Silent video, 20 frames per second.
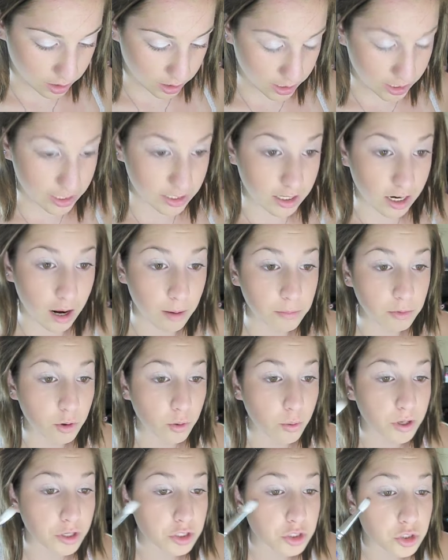And I'm
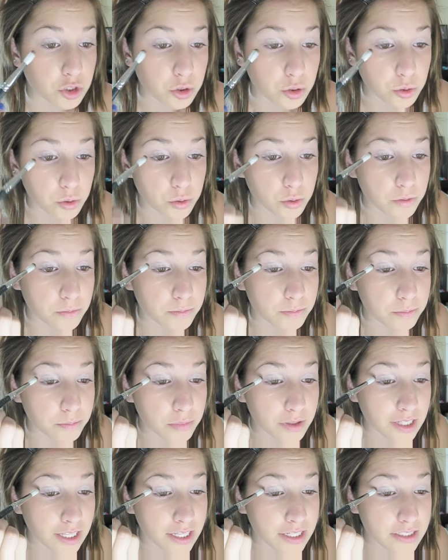going to
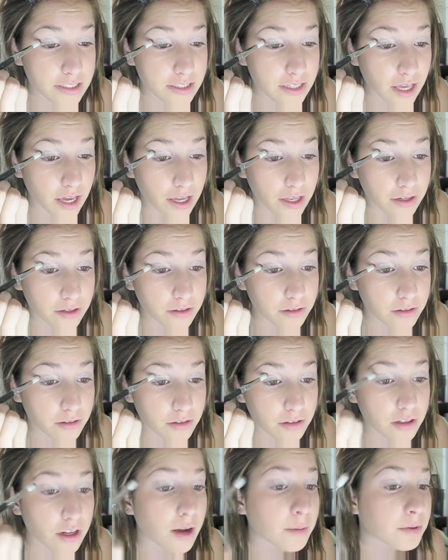place that.
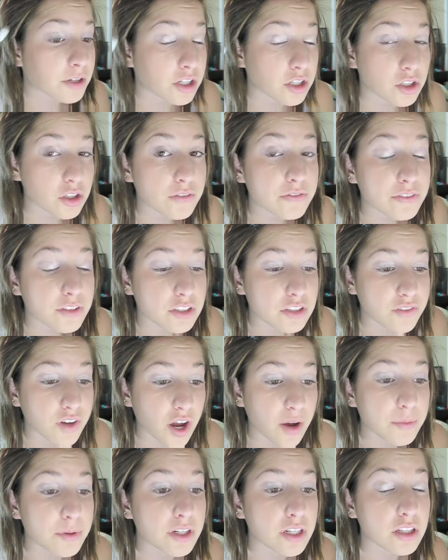First of all,
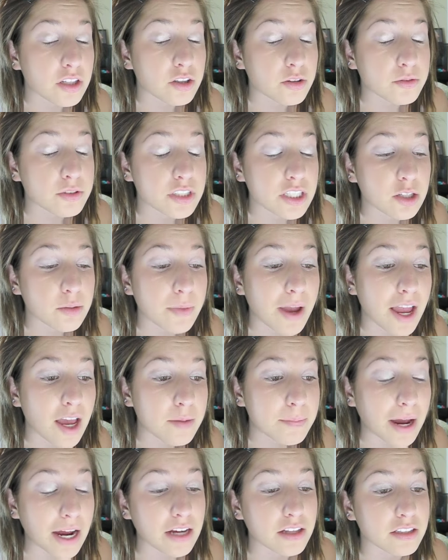I'm gonna tilt my
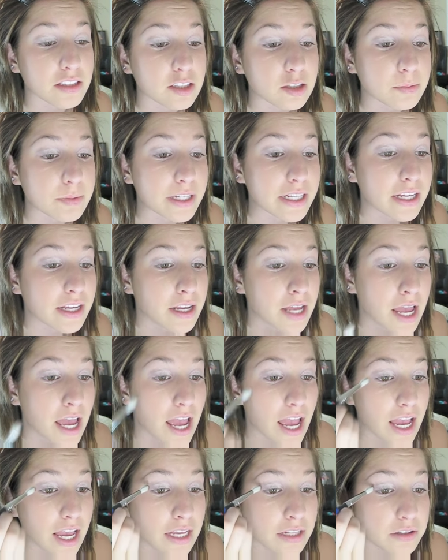head back a little bit
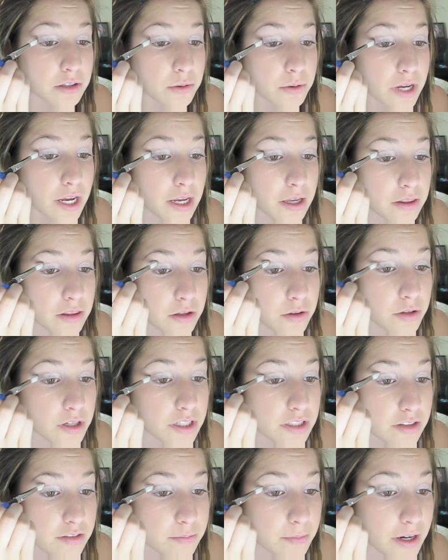and locate the
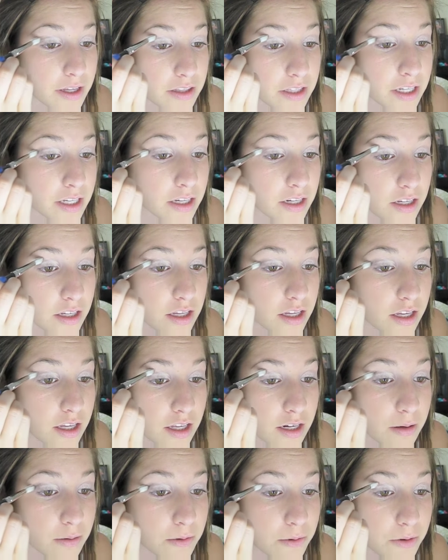crease of my lid,
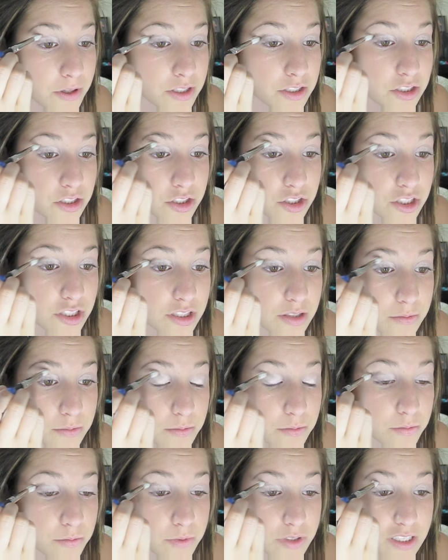and I'm going to just
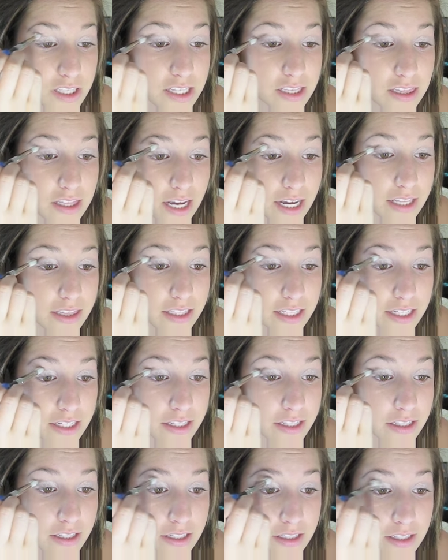really
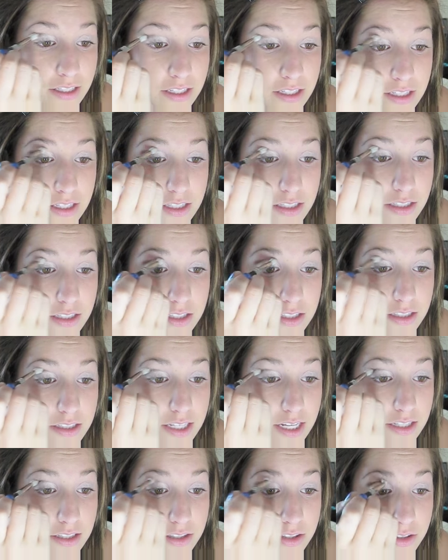lightly
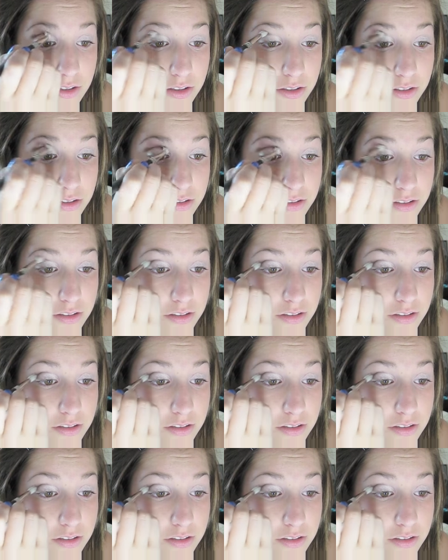stencil